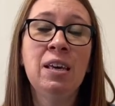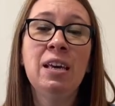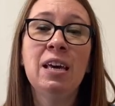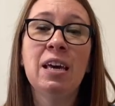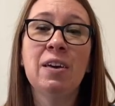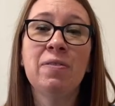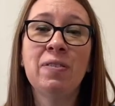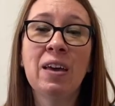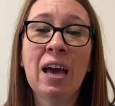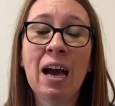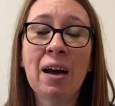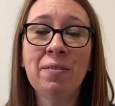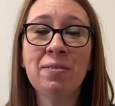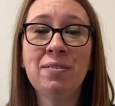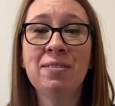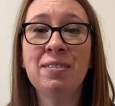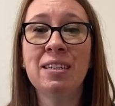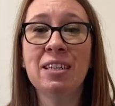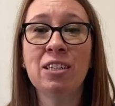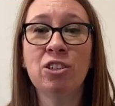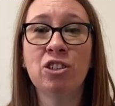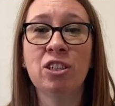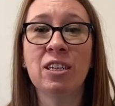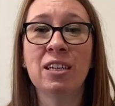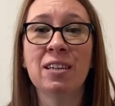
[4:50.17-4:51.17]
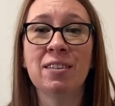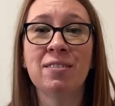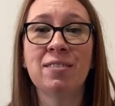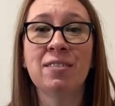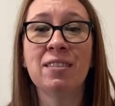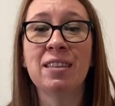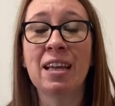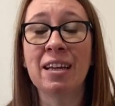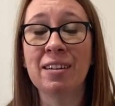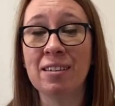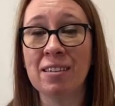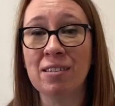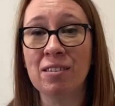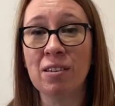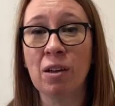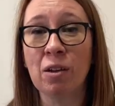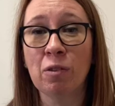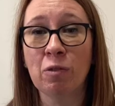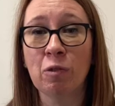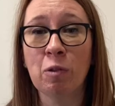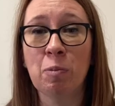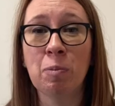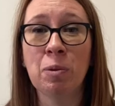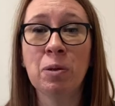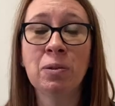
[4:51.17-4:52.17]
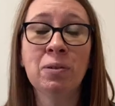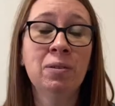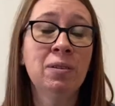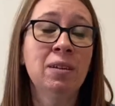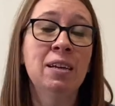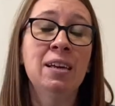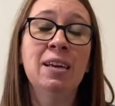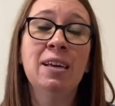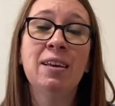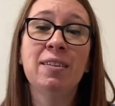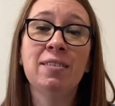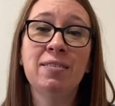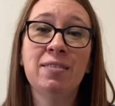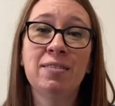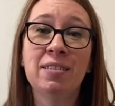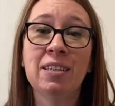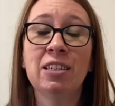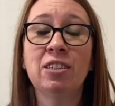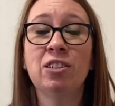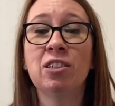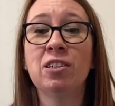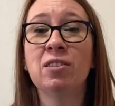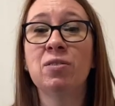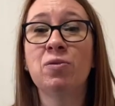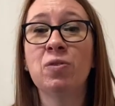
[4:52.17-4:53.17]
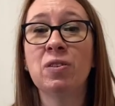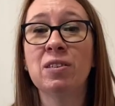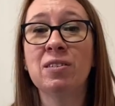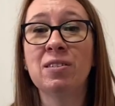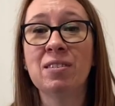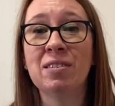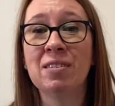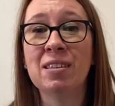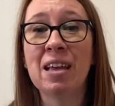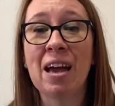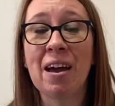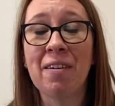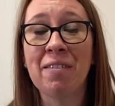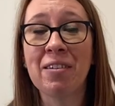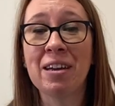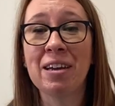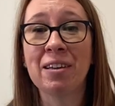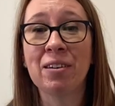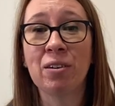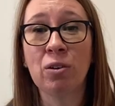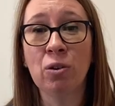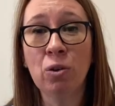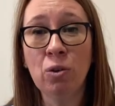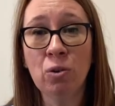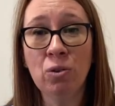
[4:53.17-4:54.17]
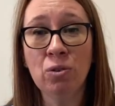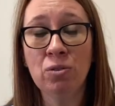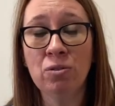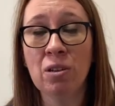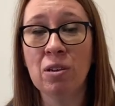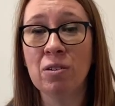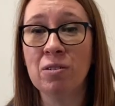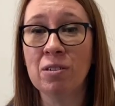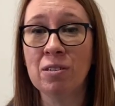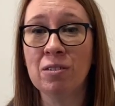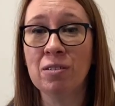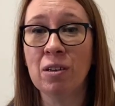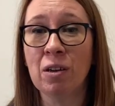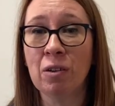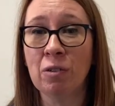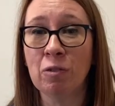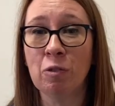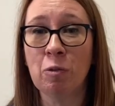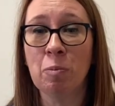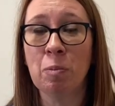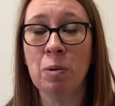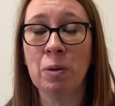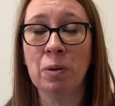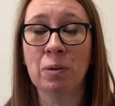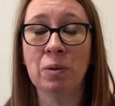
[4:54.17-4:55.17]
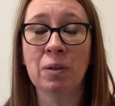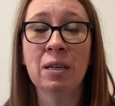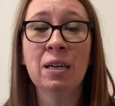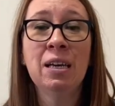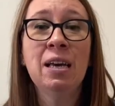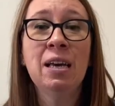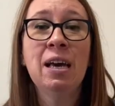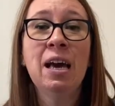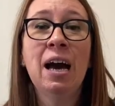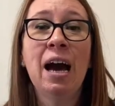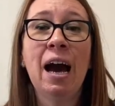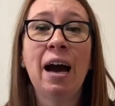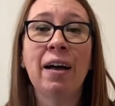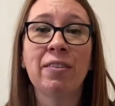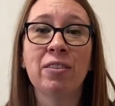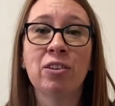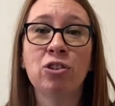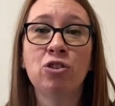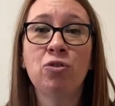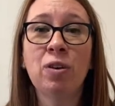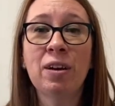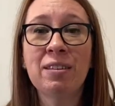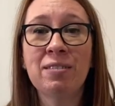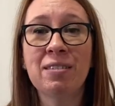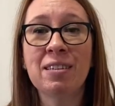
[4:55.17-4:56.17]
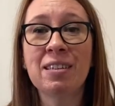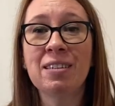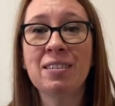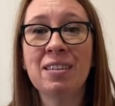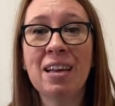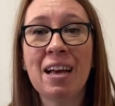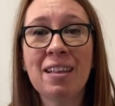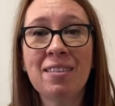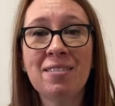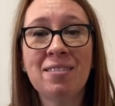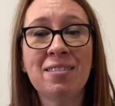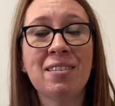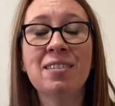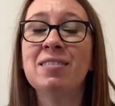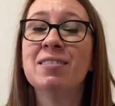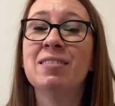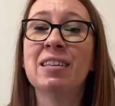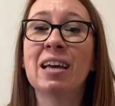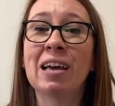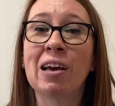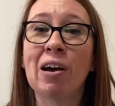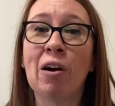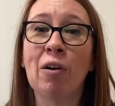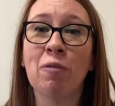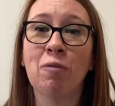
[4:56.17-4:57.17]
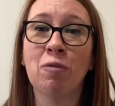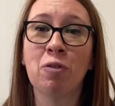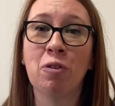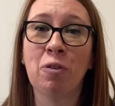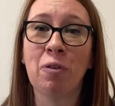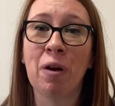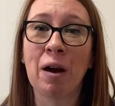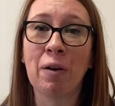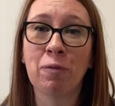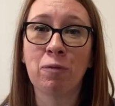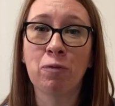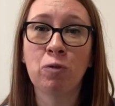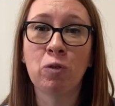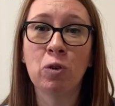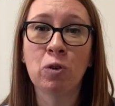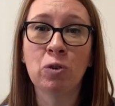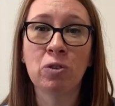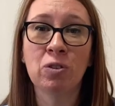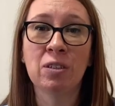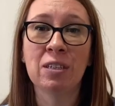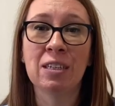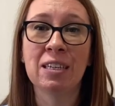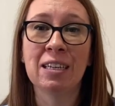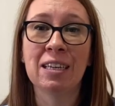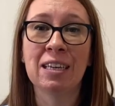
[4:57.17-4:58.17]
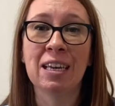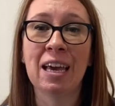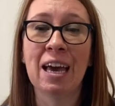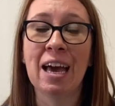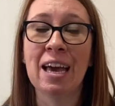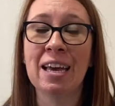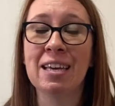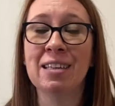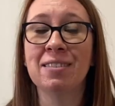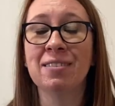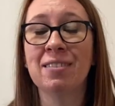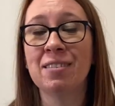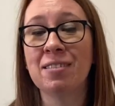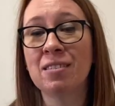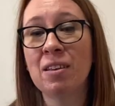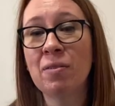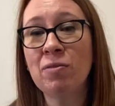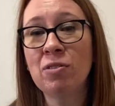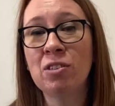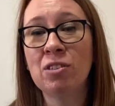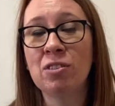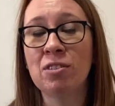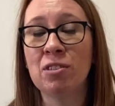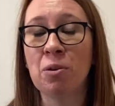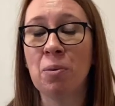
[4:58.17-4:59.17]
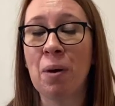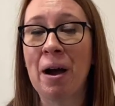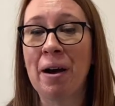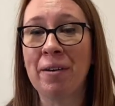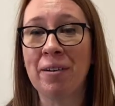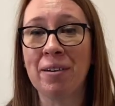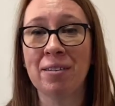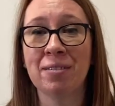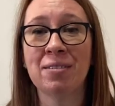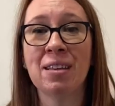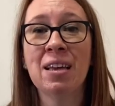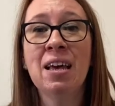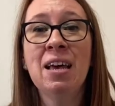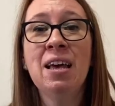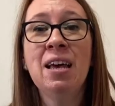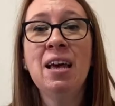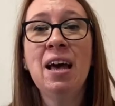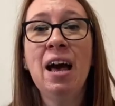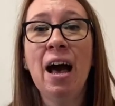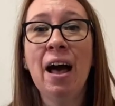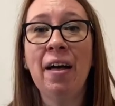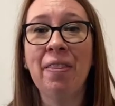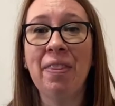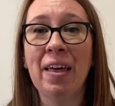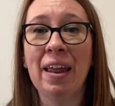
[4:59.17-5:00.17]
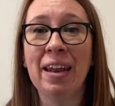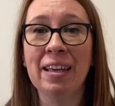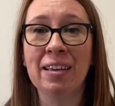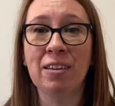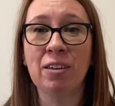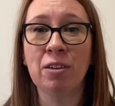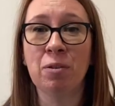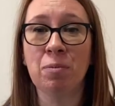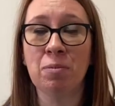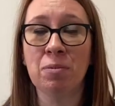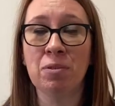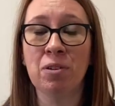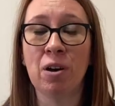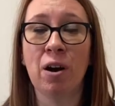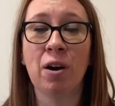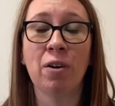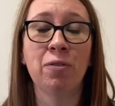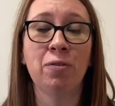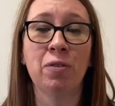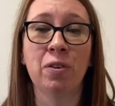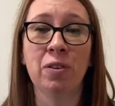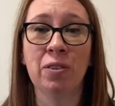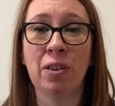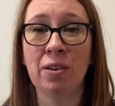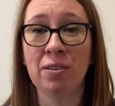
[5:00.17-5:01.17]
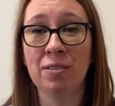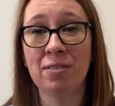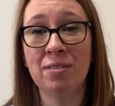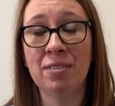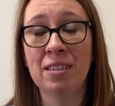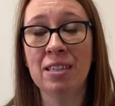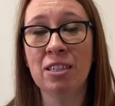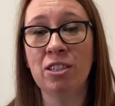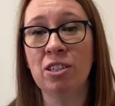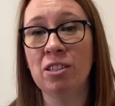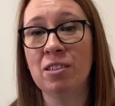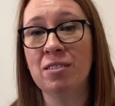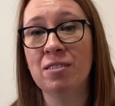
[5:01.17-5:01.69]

If you have stitches, they're dissolvable. Stitches for cesarean are also dissolvable, and the dressing tends to stay on for around 48 to 72 hours, and then it comes off and those stitches